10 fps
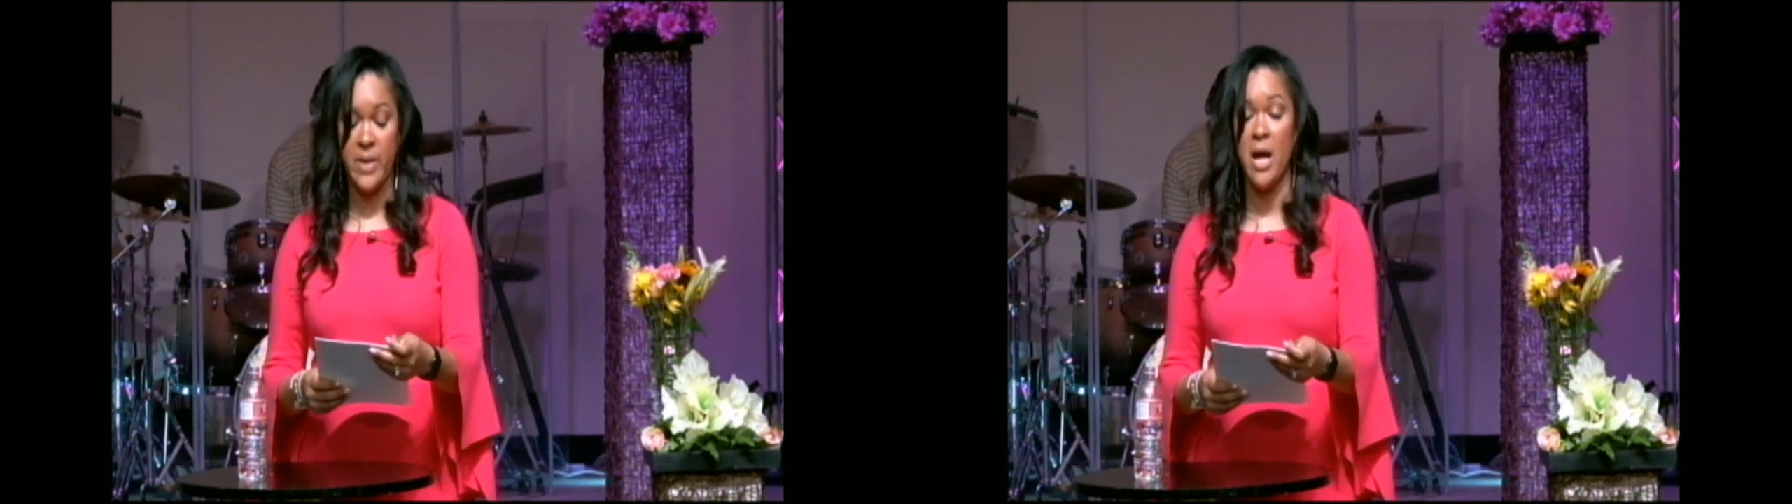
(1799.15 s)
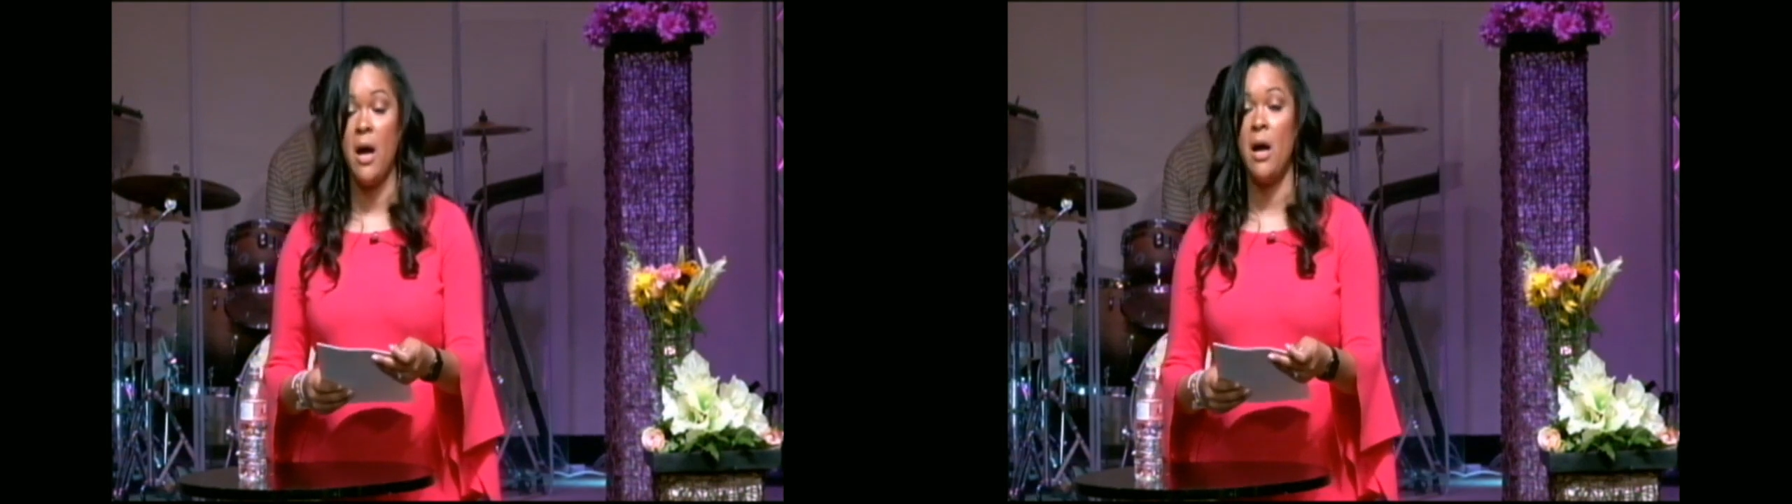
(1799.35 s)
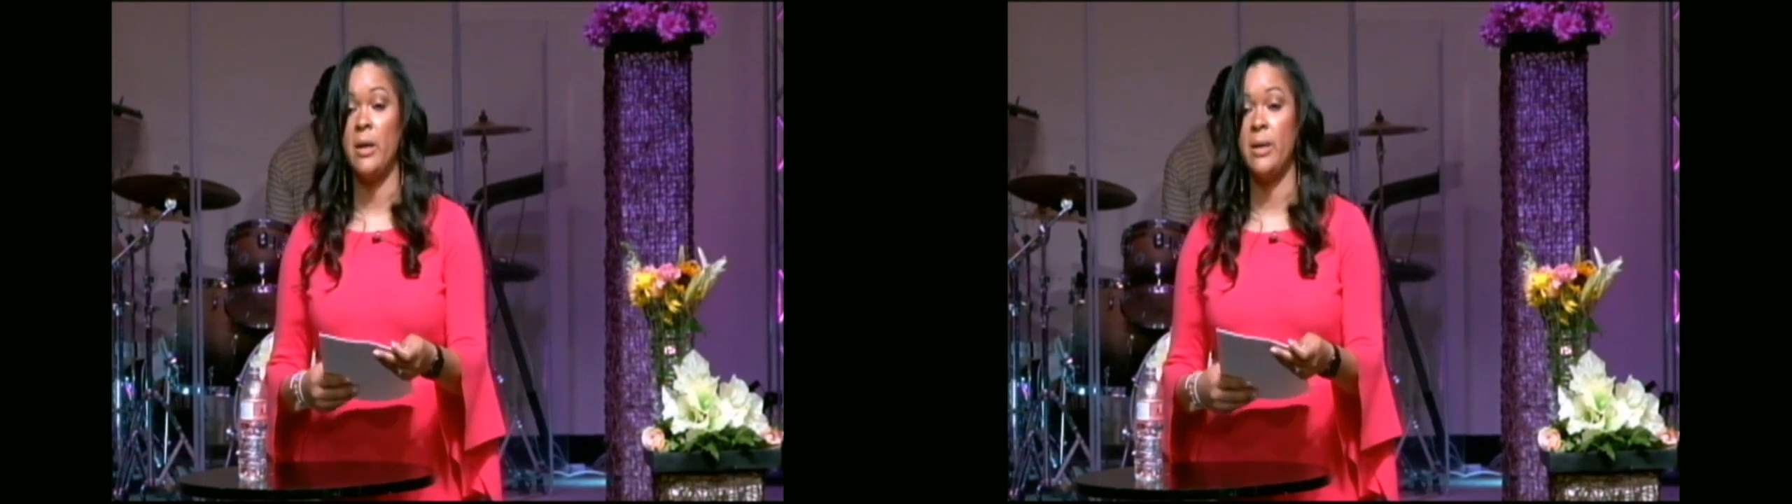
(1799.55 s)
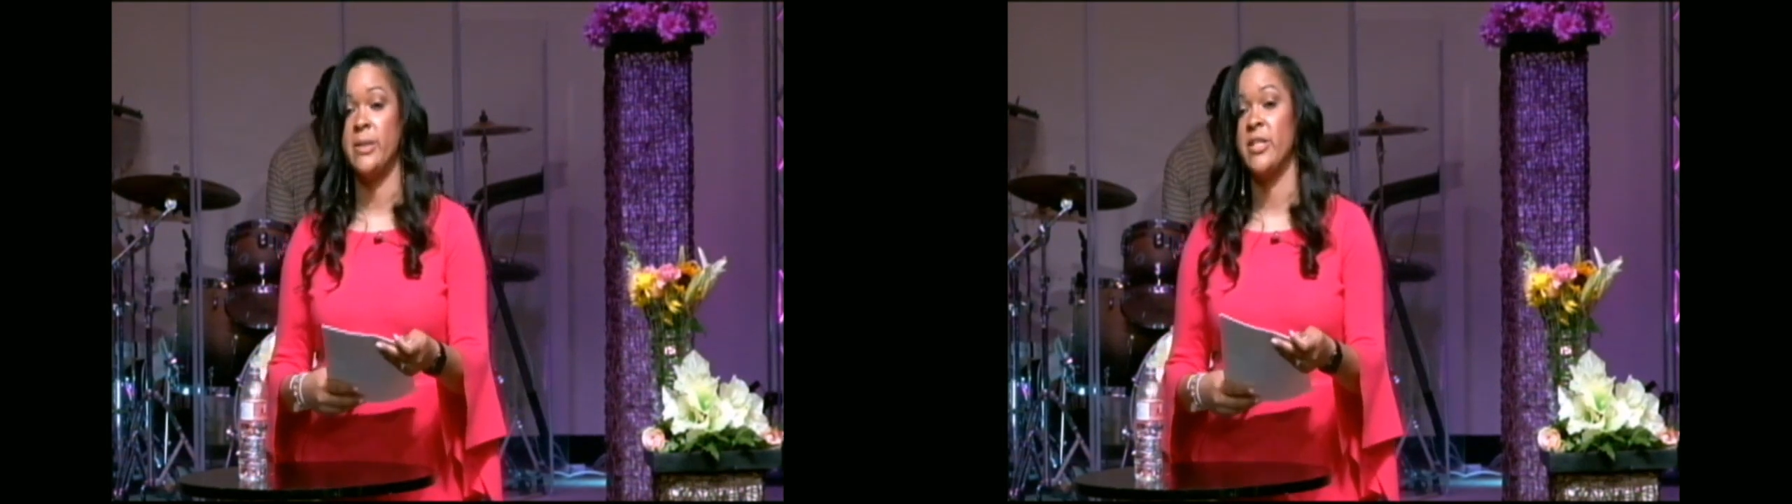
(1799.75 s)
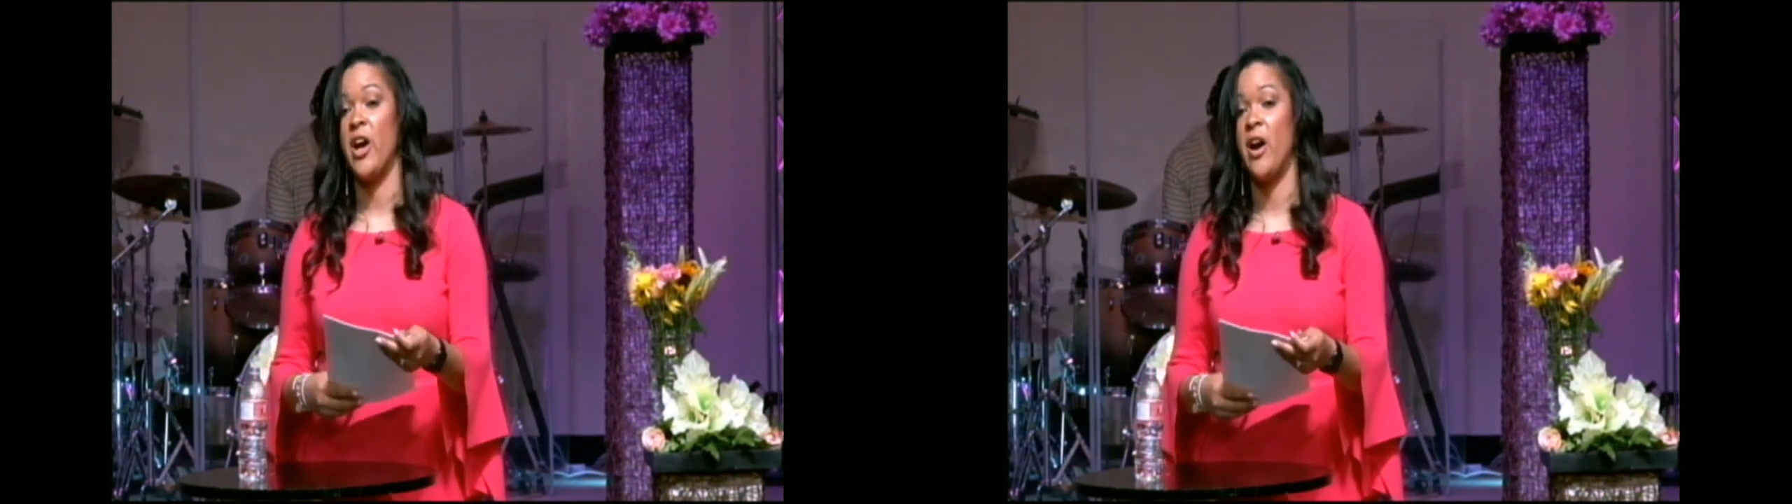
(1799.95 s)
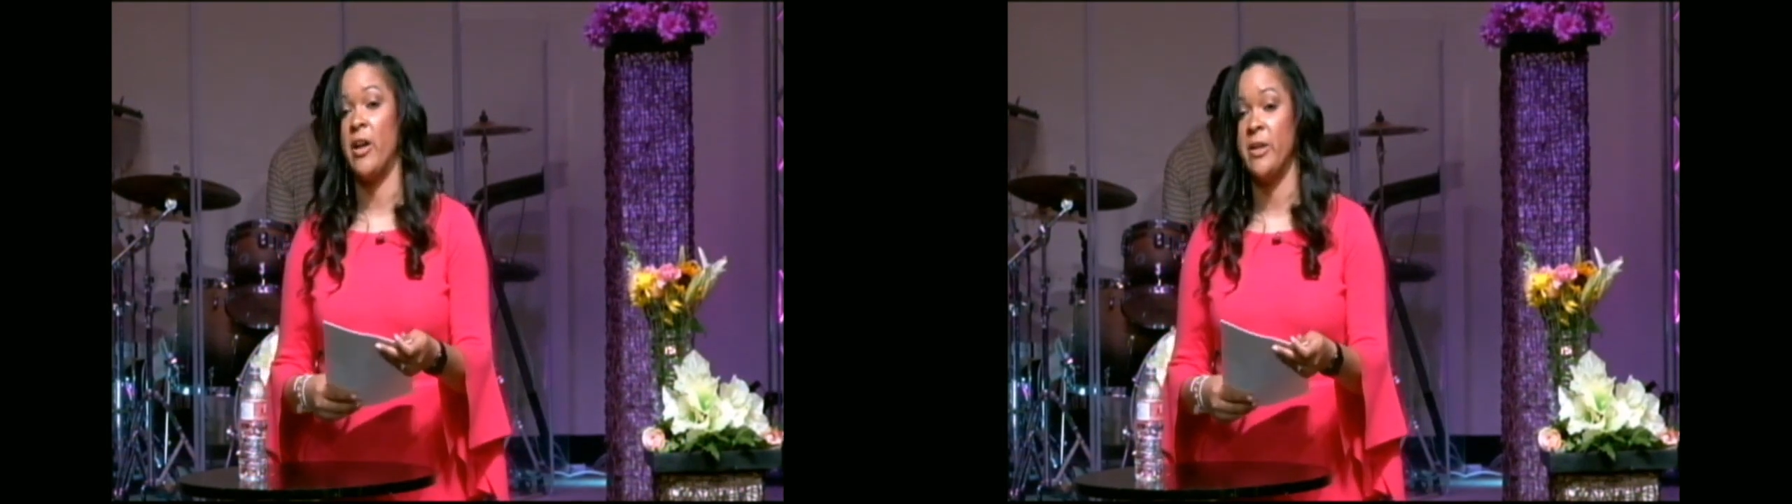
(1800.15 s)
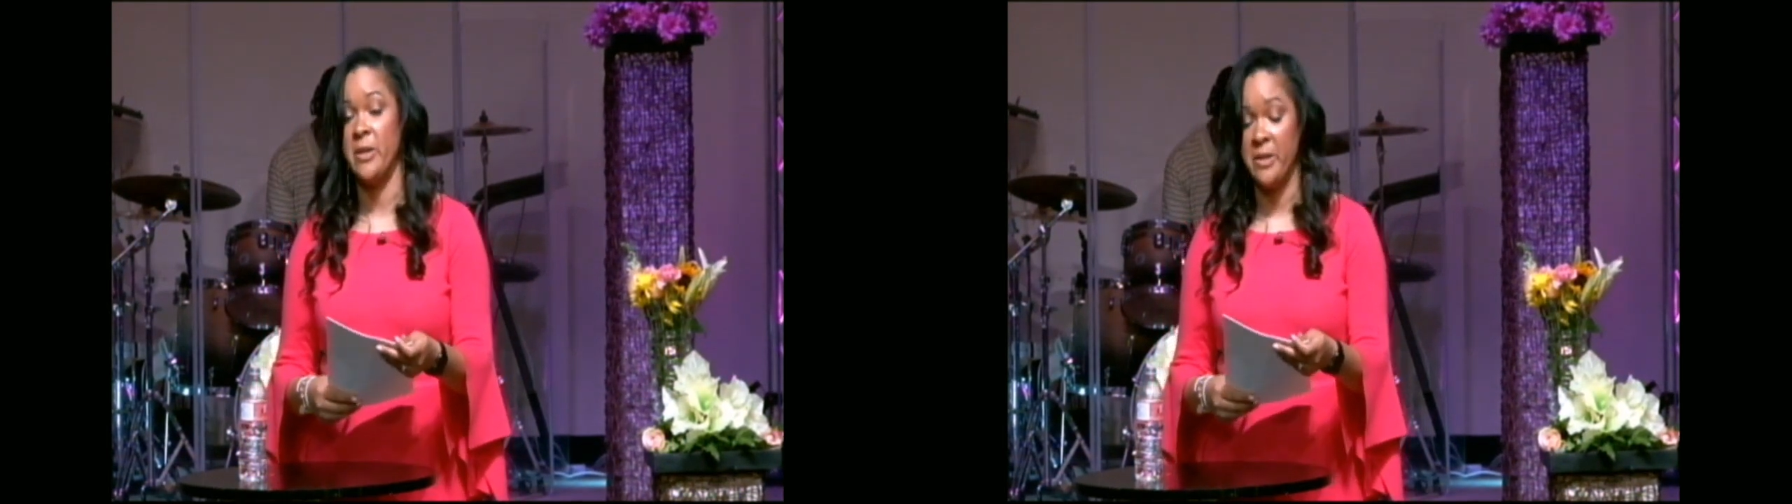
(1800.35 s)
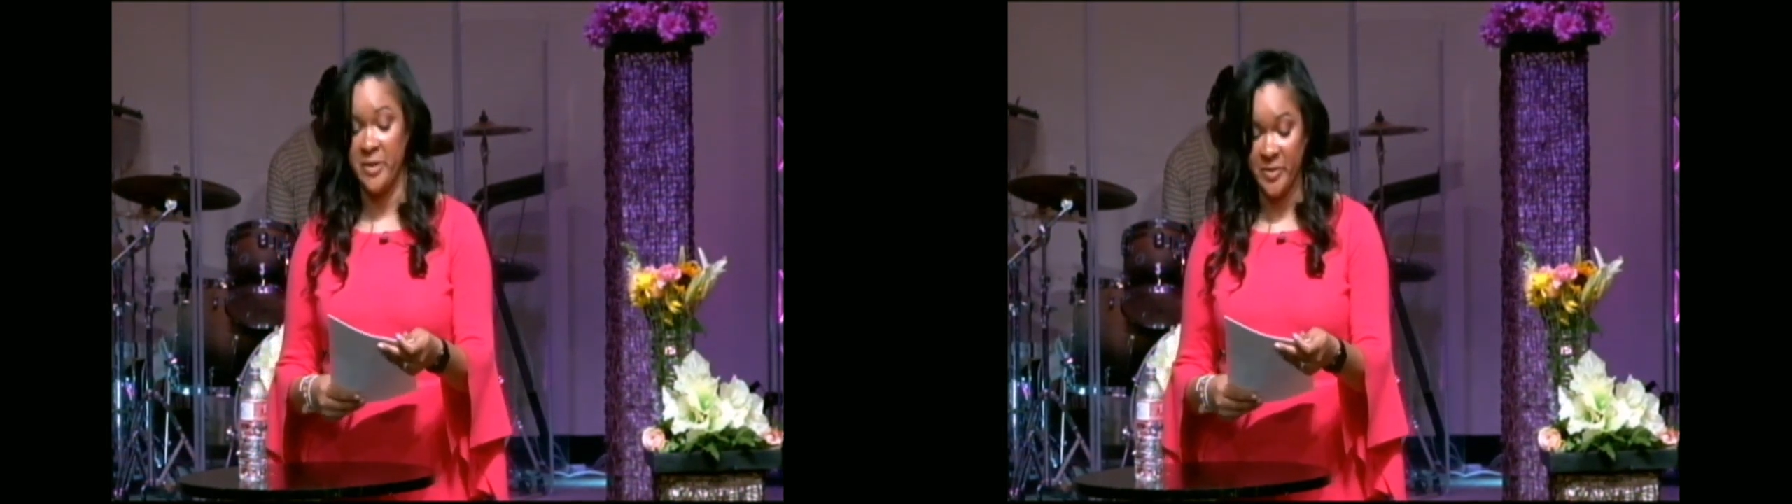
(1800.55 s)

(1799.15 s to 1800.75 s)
honor to honor you.